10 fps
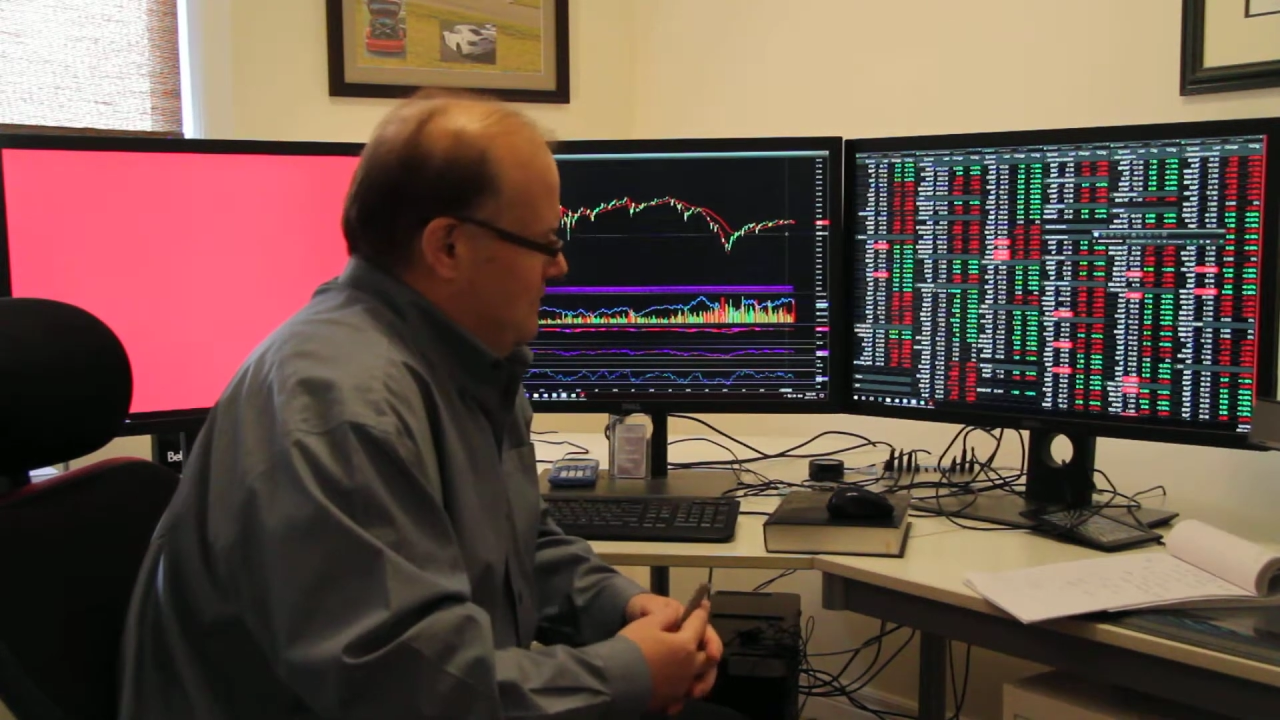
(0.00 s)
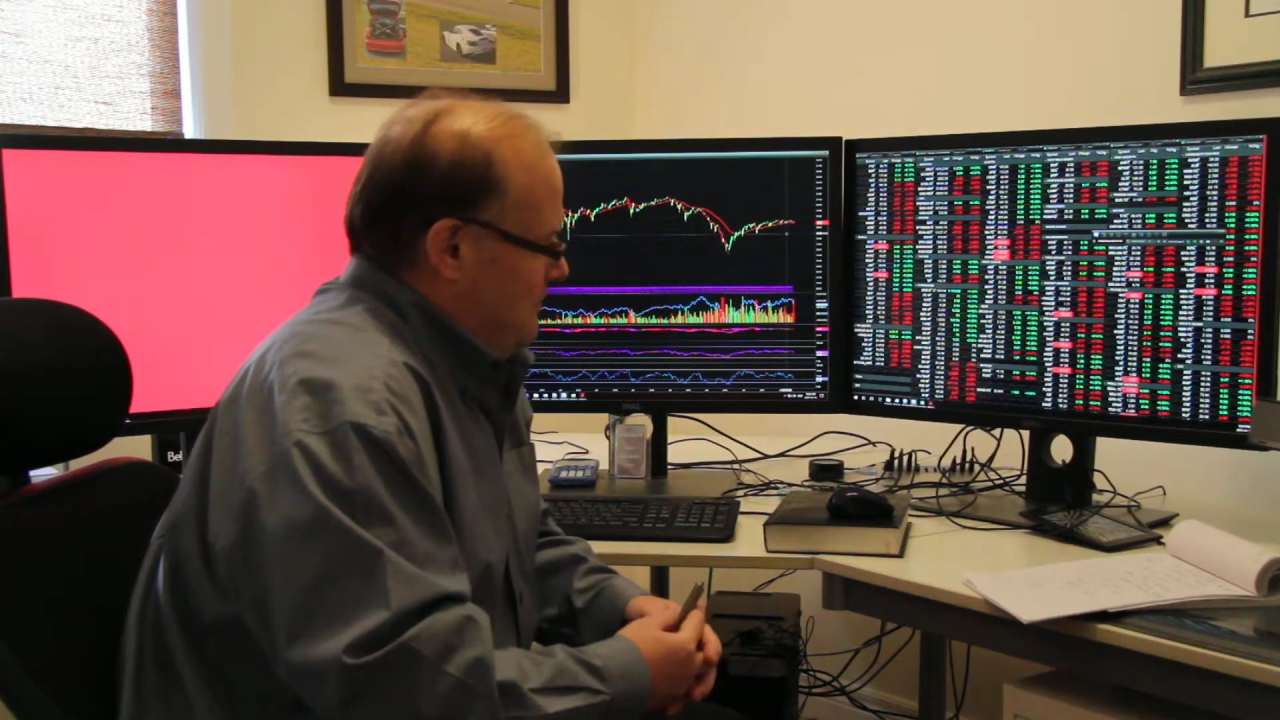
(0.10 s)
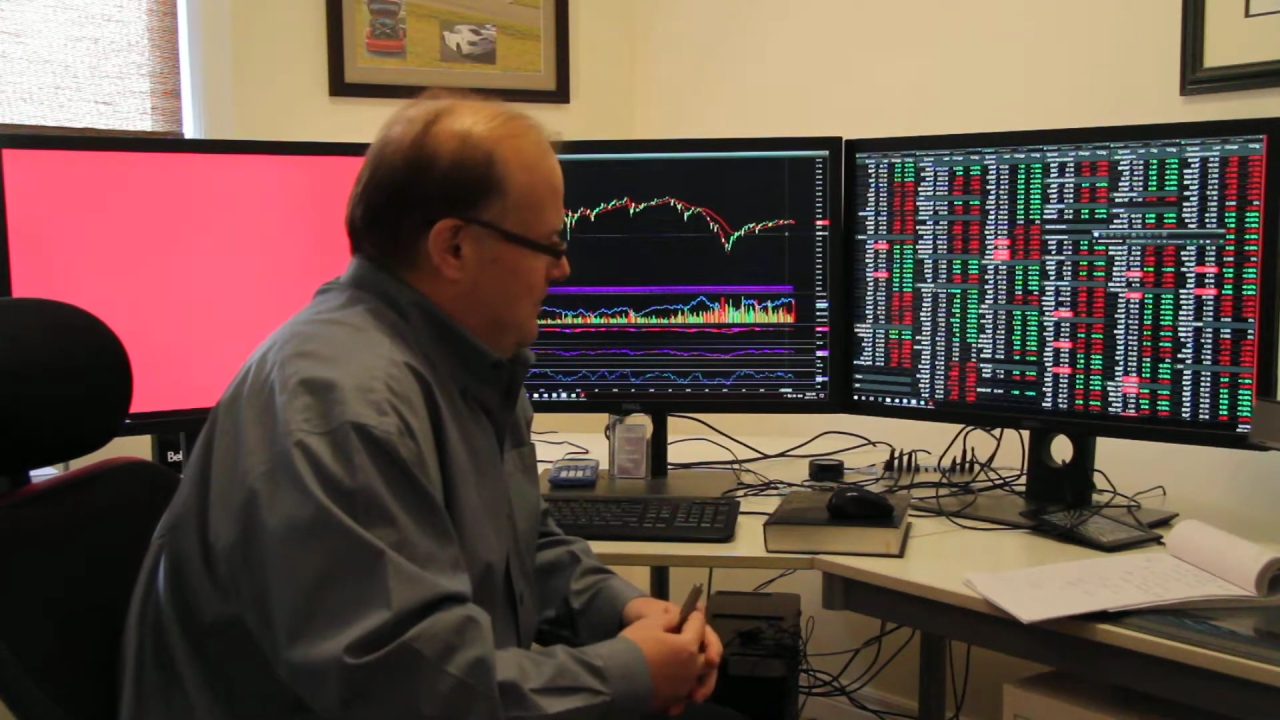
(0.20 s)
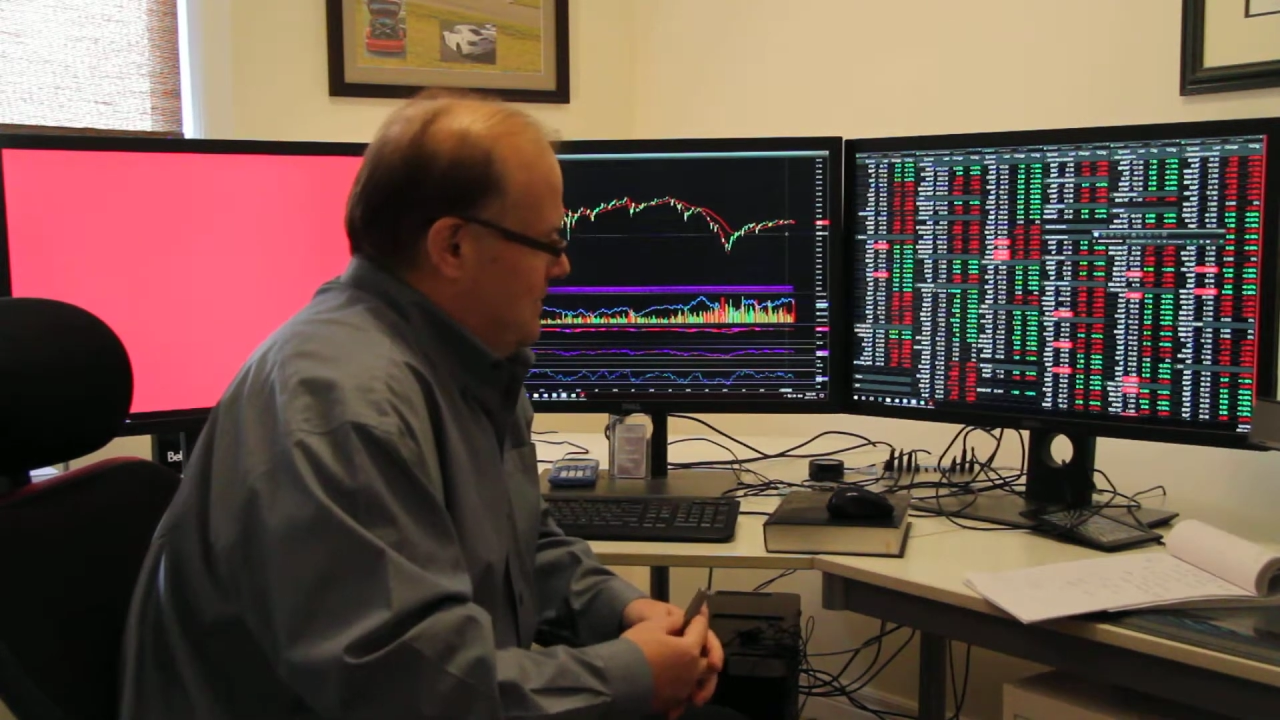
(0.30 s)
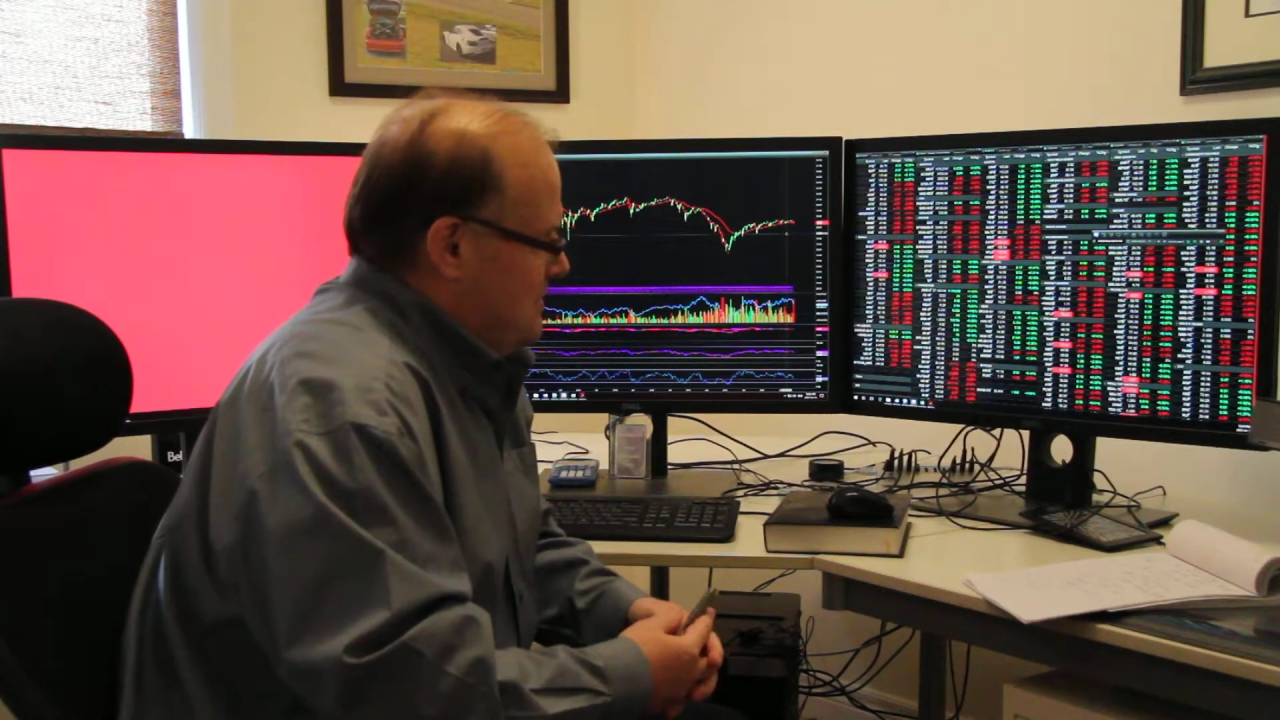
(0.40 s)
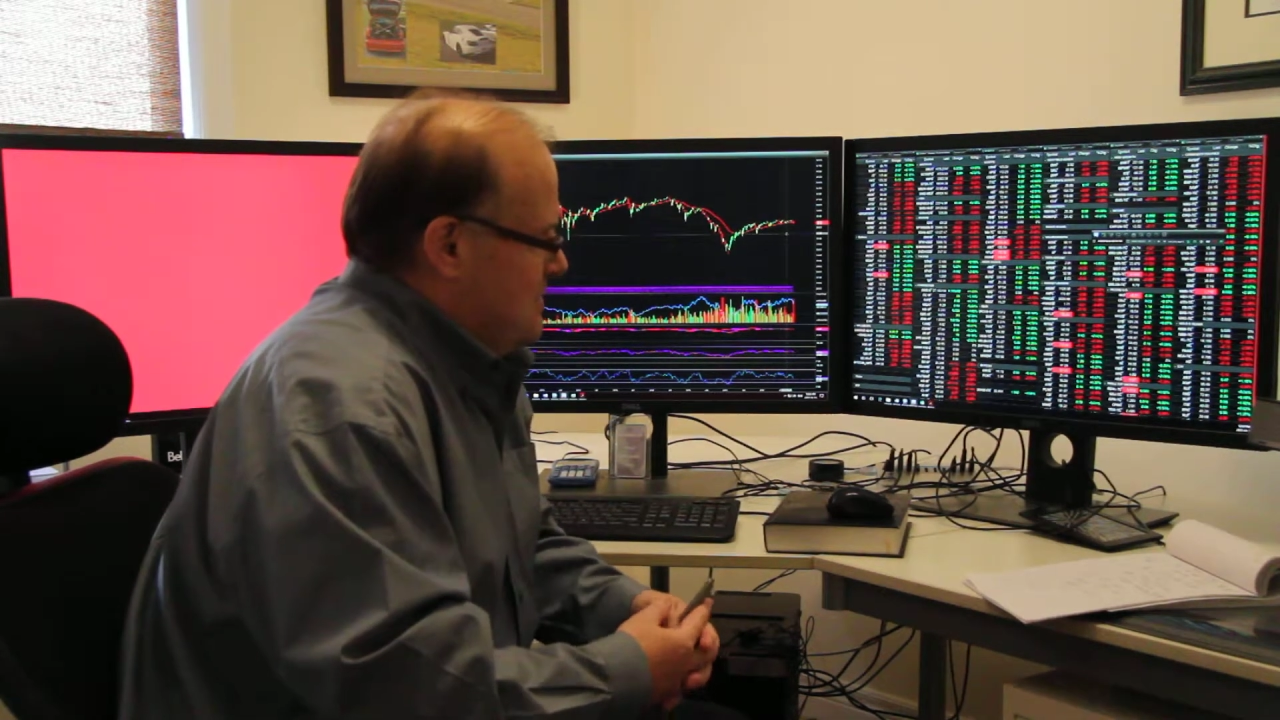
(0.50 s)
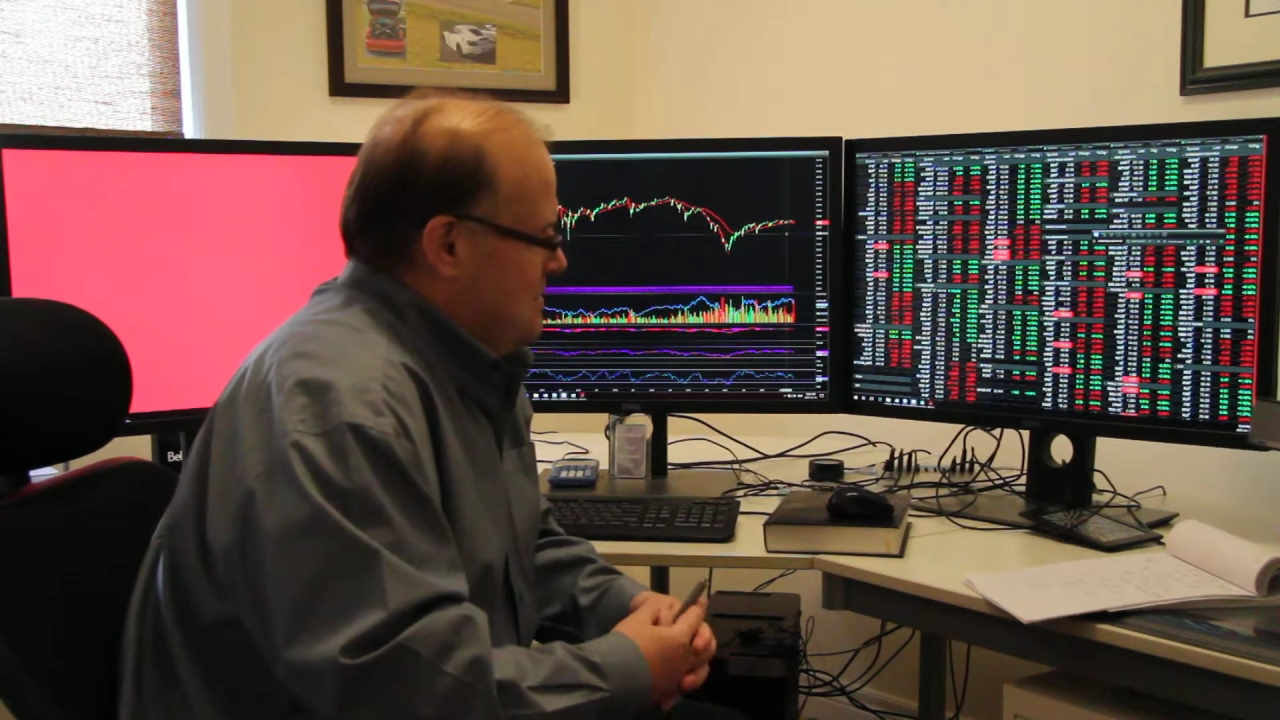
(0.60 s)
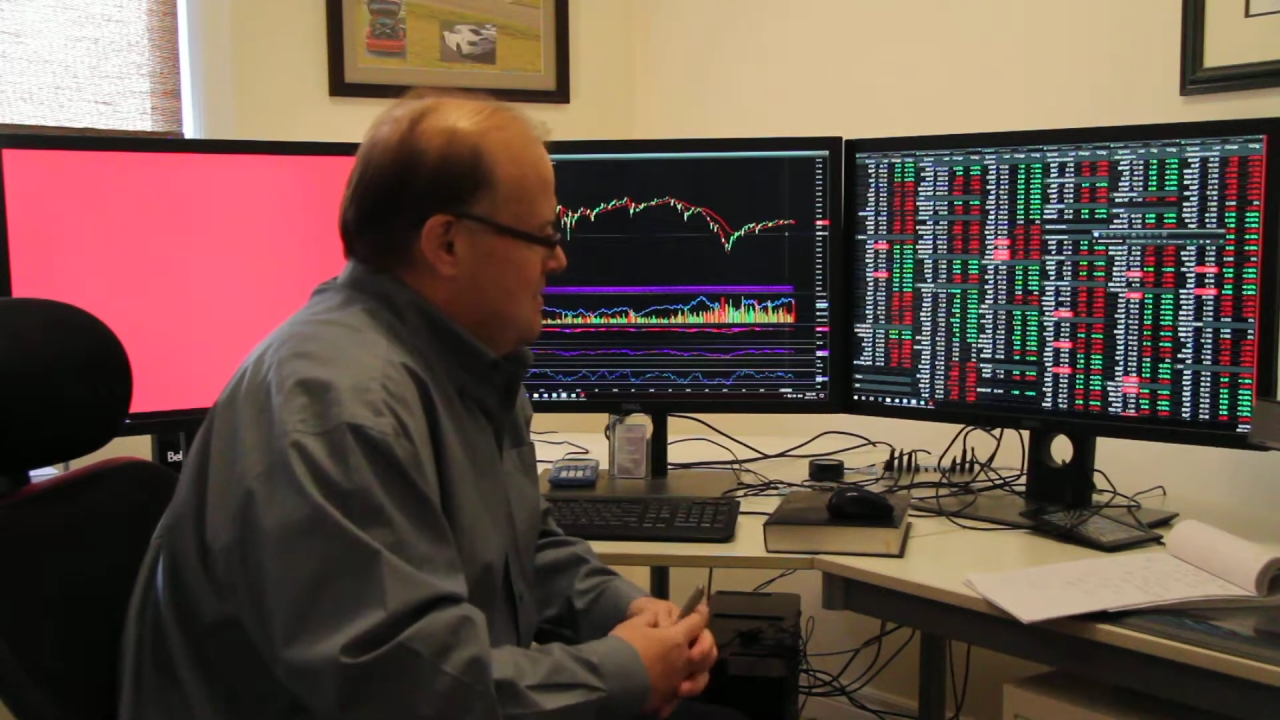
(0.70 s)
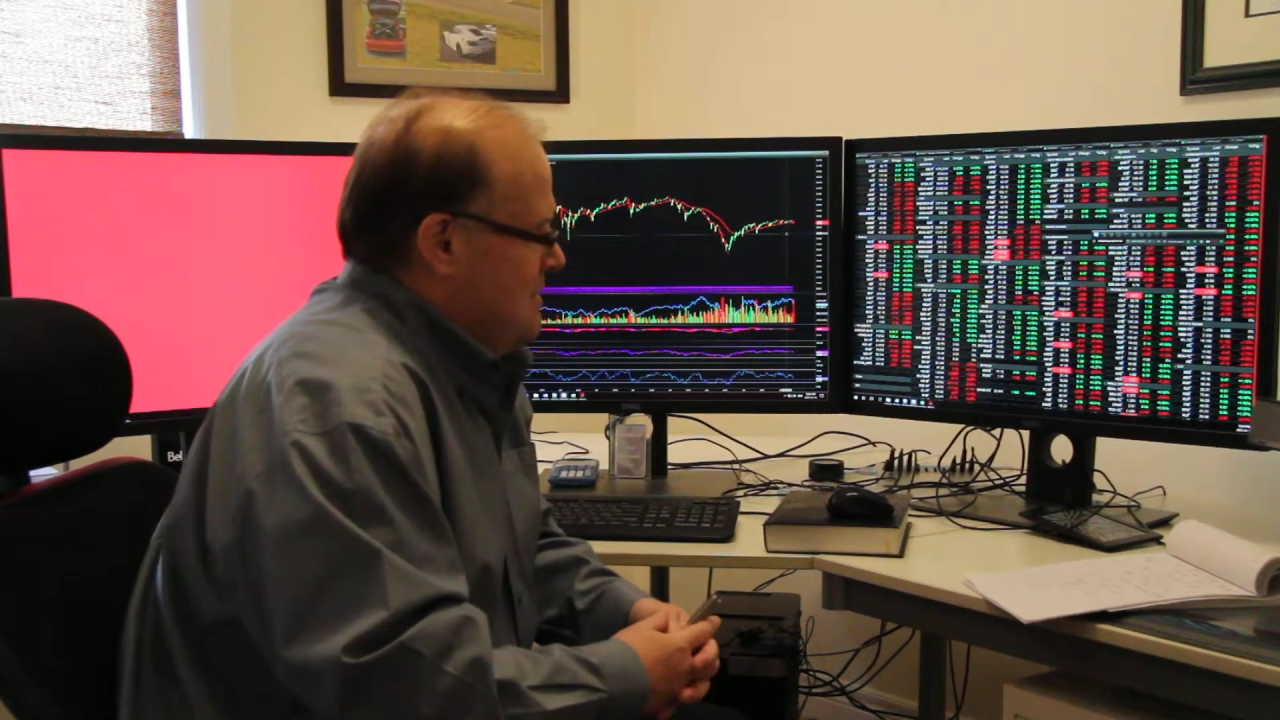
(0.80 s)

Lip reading: VIX,